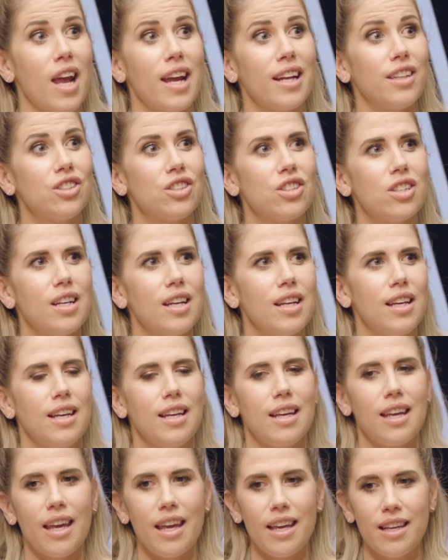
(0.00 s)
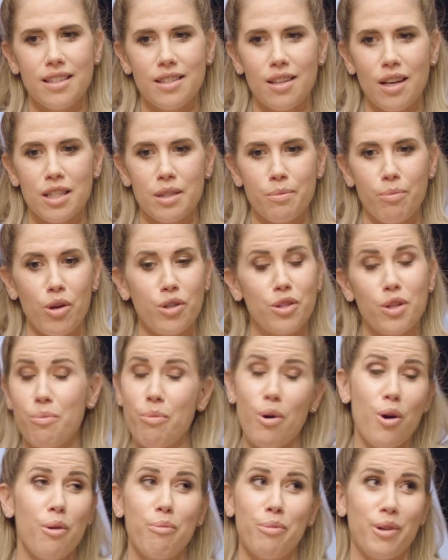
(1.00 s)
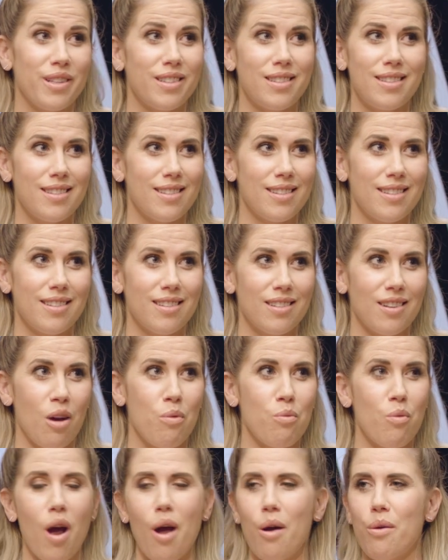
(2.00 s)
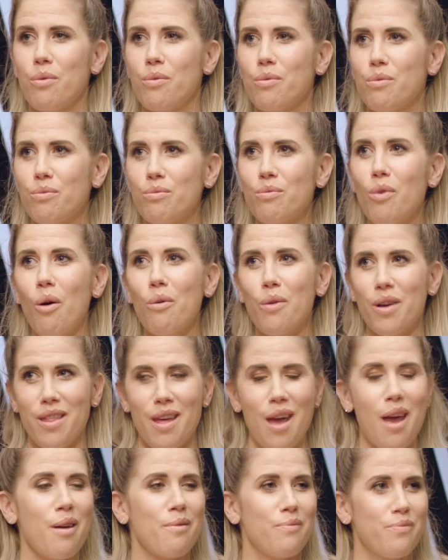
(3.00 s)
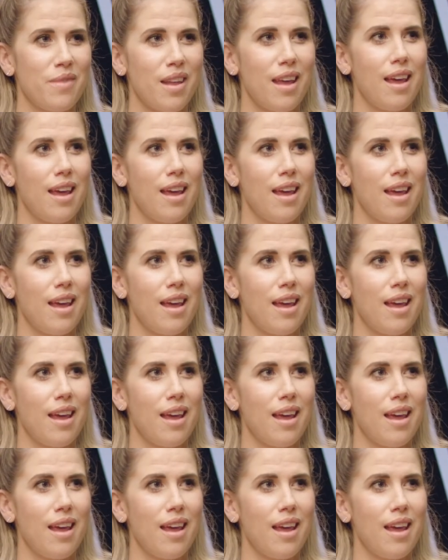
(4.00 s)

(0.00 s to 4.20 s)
change is, I suppose, the purpose and why what we're there.